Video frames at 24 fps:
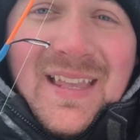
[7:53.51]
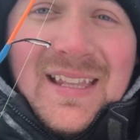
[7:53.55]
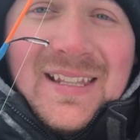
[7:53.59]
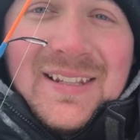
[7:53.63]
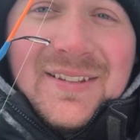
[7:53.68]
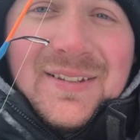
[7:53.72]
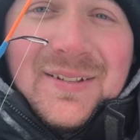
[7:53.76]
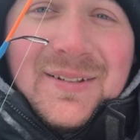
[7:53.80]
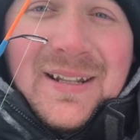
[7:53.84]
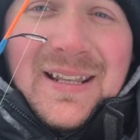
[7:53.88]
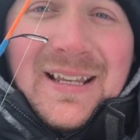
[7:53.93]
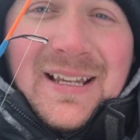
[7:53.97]

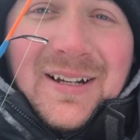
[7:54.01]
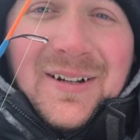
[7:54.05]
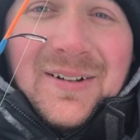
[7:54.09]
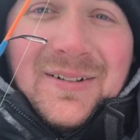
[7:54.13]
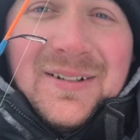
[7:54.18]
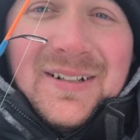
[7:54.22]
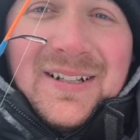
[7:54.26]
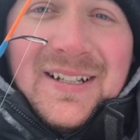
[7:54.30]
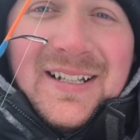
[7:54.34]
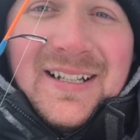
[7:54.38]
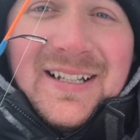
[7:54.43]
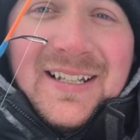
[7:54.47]
And so
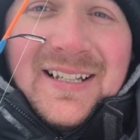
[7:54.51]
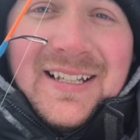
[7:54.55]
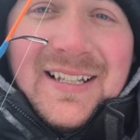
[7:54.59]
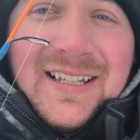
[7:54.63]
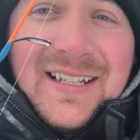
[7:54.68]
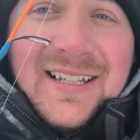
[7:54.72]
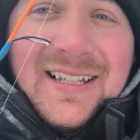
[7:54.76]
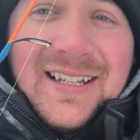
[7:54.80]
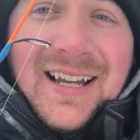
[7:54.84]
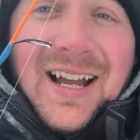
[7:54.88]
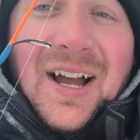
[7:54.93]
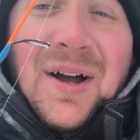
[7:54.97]
now
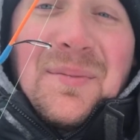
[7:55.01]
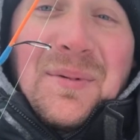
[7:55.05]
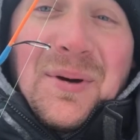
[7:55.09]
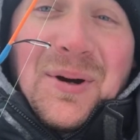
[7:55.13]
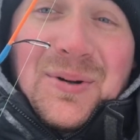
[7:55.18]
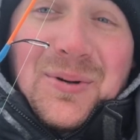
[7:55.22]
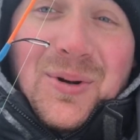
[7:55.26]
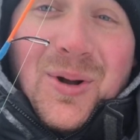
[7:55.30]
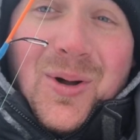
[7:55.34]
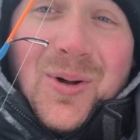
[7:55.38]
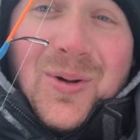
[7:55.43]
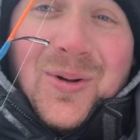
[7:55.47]
I'm
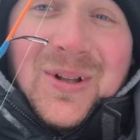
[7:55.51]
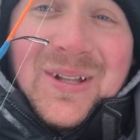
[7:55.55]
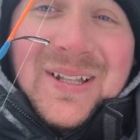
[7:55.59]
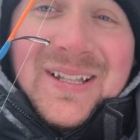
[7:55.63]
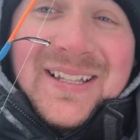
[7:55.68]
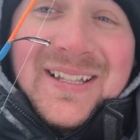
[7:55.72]
on a roll.